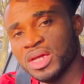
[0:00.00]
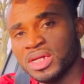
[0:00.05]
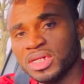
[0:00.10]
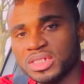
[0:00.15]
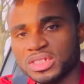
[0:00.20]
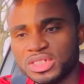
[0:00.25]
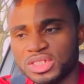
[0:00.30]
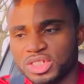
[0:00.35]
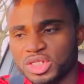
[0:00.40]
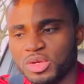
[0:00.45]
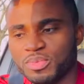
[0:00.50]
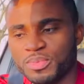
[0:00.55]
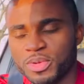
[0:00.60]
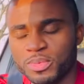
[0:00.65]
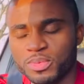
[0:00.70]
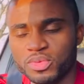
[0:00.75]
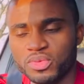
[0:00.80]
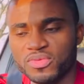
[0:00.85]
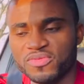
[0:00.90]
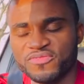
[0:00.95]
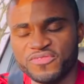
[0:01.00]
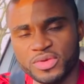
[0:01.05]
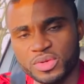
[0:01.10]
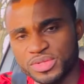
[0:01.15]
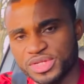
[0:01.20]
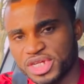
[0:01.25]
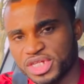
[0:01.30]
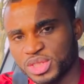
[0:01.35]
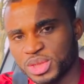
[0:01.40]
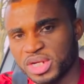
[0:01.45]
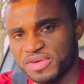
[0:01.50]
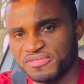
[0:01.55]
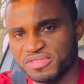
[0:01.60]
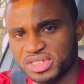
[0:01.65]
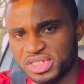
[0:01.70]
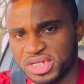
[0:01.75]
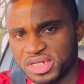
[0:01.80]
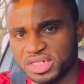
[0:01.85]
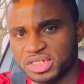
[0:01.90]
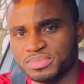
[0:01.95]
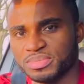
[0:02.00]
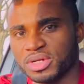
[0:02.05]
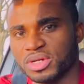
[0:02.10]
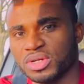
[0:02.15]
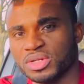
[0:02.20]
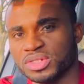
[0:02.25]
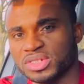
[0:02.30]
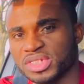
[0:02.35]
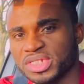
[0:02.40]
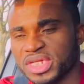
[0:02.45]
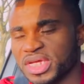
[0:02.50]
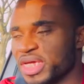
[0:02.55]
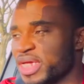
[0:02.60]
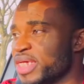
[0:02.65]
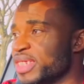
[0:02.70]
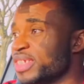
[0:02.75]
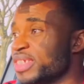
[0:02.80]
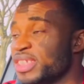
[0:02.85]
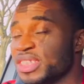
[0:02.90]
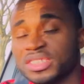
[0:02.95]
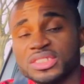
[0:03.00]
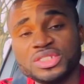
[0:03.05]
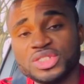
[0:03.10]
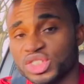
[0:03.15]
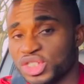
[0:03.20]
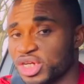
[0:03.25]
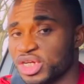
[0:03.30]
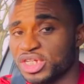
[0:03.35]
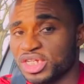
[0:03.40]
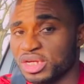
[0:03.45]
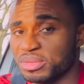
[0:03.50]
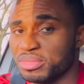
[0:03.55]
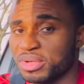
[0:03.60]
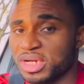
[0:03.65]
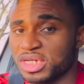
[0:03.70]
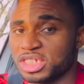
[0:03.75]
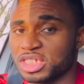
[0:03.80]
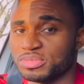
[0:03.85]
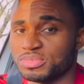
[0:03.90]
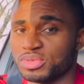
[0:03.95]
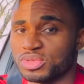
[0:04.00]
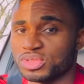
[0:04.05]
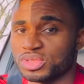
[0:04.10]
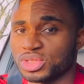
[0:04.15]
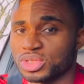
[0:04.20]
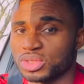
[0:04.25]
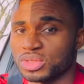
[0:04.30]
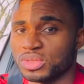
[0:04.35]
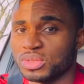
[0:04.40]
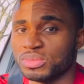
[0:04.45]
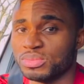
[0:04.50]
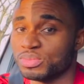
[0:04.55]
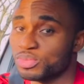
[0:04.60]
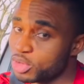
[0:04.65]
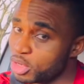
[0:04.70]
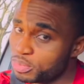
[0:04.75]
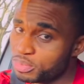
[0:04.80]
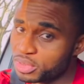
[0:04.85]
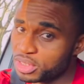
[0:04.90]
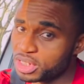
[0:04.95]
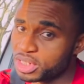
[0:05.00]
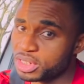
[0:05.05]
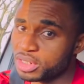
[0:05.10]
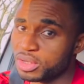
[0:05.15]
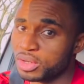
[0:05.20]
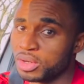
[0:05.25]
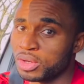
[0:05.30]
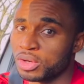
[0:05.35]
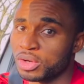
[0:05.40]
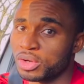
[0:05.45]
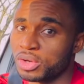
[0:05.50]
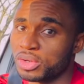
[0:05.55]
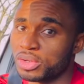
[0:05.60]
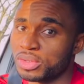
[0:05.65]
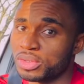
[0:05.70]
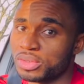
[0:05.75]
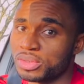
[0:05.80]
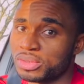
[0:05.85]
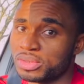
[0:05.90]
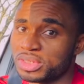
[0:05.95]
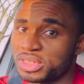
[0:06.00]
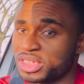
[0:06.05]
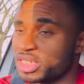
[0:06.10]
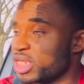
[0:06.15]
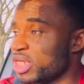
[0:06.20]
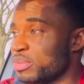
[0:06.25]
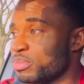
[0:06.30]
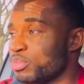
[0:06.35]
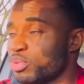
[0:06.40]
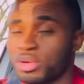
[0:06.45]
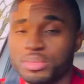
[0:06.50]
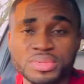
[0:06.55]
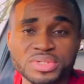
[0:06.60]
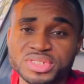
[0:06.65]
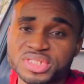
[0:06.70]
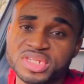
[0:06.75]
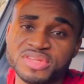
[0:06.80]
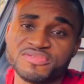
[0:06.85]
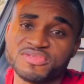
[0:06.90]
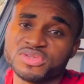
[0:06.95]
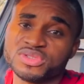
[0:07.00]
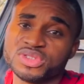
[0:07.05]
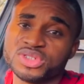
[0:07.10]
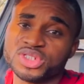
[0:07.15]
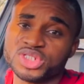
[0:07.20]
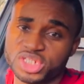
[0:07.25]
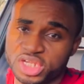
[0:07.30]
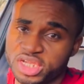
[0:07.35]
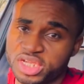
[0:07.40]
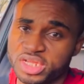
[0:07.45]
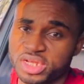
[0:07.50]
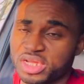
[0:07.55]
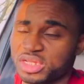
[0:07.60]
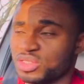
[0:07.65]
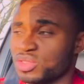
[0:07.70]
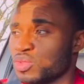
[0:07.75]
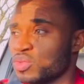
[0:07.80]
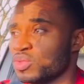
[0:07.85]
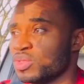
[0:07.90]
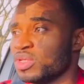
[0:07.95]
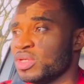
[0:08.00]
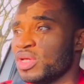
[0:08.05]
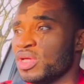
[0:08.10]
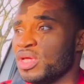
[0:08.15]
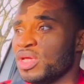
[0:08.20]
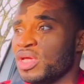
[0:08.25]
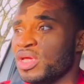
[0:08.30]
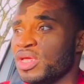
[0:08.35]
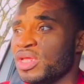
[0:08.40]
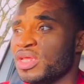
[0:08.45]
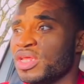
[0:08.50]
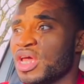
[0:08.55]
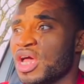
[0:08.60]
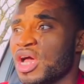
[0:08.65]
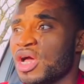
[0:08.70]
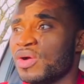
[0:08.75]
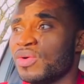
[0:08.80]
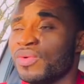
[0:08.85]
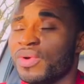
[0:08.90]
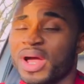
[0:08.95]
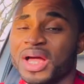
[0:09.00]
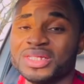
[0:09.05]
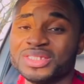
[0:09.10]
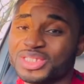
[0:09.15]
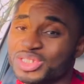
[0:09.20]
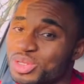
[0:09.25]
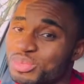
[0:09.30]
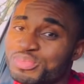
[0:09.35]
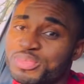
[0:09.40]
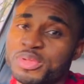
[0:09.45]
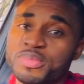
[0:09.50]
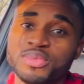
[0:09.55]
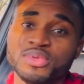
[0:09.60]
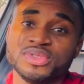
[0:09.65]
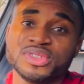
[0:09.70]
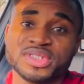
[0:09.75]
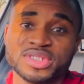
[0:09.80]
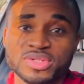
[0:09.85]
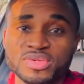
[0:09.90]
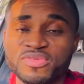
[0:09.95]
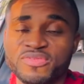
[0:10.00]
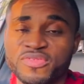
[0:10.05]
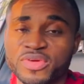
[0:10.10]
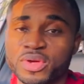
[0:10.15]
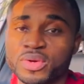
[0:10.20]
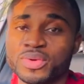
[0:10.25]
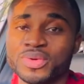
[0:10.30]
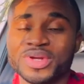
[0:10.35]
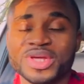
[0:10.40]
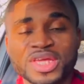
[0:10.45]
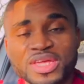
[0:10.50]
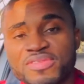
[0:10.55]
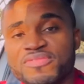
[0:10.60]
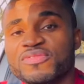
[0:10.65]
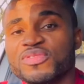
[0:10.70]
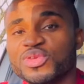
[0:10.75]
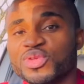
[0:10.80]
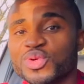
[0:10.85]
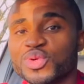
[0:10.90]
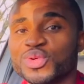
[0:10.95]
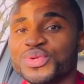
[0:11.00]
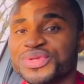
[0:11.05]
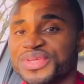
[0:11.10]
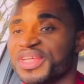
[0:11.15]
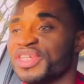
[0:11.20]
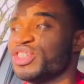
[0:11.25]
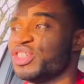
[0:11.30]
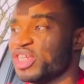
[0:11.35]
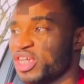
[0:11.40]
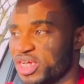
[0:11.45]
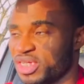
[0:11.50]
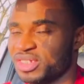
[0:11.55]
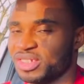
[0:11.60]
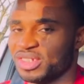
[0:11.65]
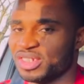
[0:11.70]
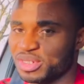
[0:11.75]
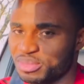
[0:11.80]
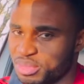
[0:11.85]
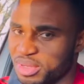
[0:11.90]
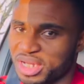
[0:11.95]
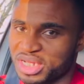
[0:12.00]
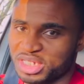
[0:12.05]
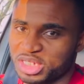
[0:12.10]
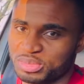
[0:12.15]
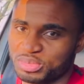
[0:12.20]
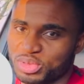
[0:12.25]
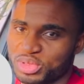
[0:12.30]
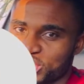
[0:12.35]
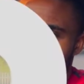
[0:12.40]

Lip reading: Some people fail their driving test because they didn't check their blind spot properly, or they probably didn't even check it at all. Now, and some people still fail even though they checked the blind spot.